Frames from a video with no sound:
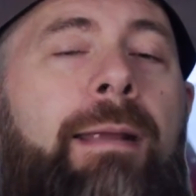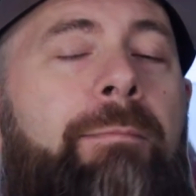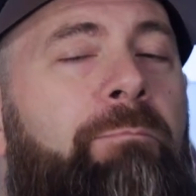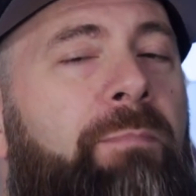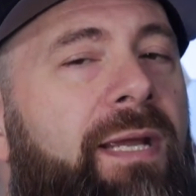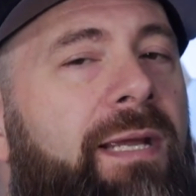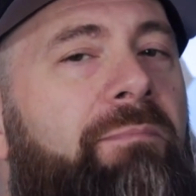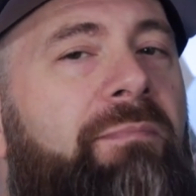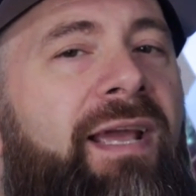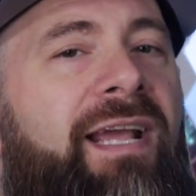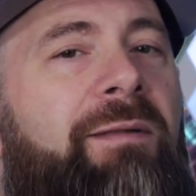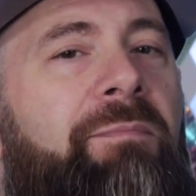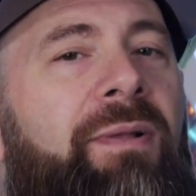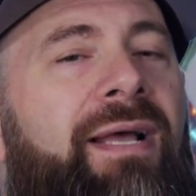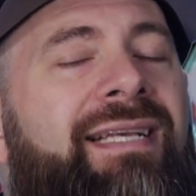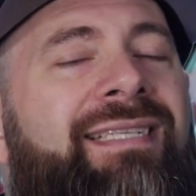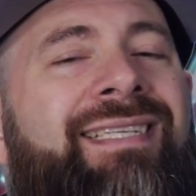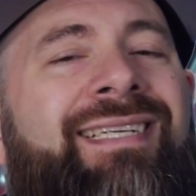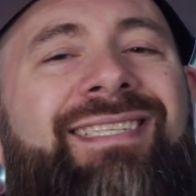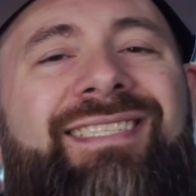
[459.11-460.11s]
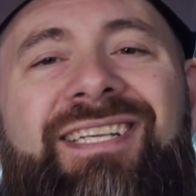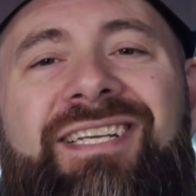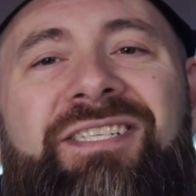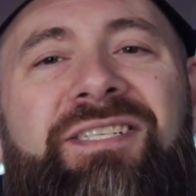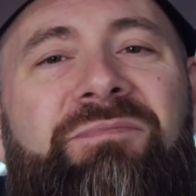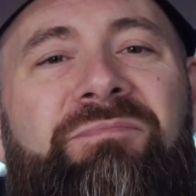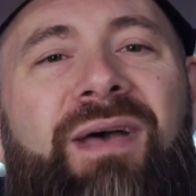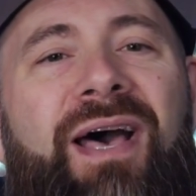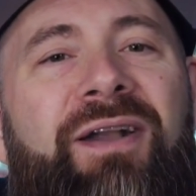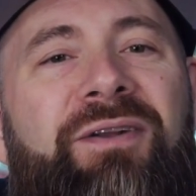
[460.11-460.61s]
and being made of plastic
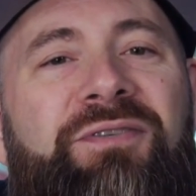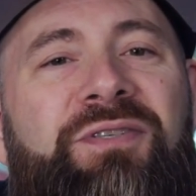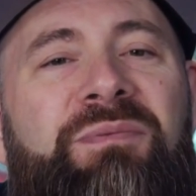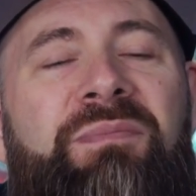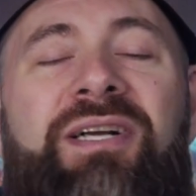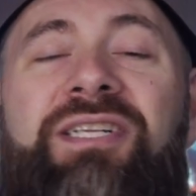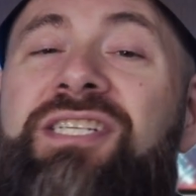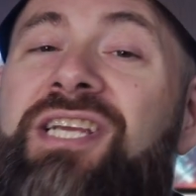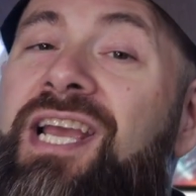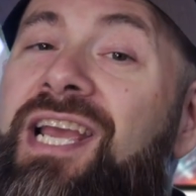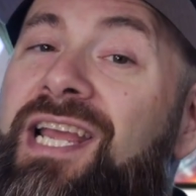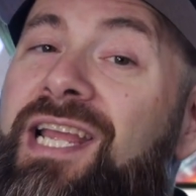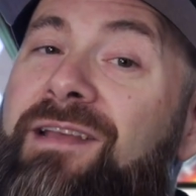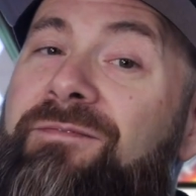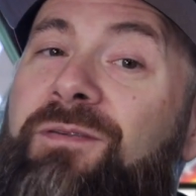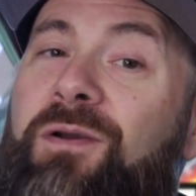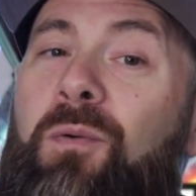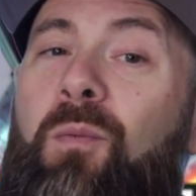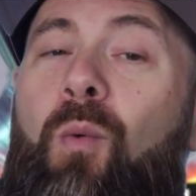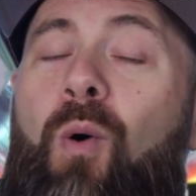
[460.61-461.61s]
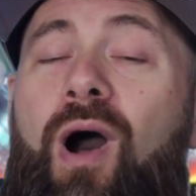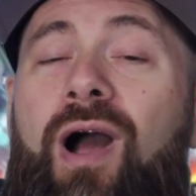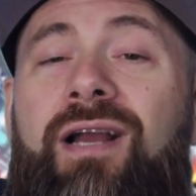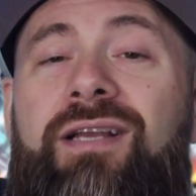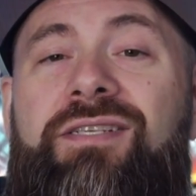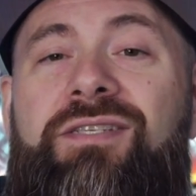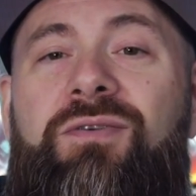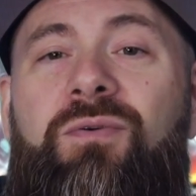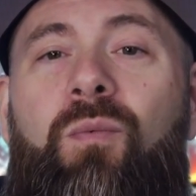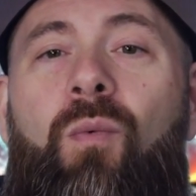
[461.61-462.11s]
doesn't matter so much if it
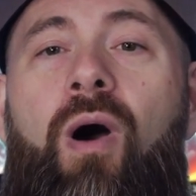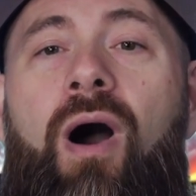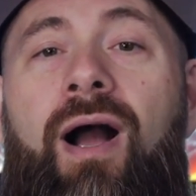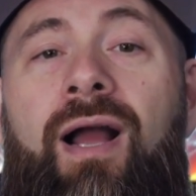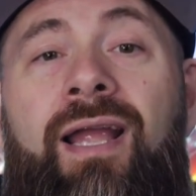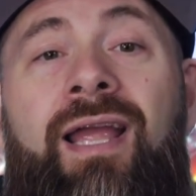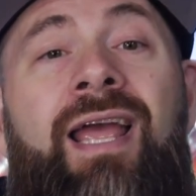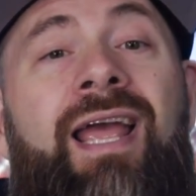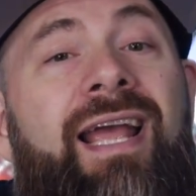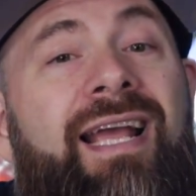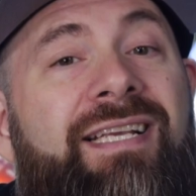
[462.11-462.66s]
walks the walk.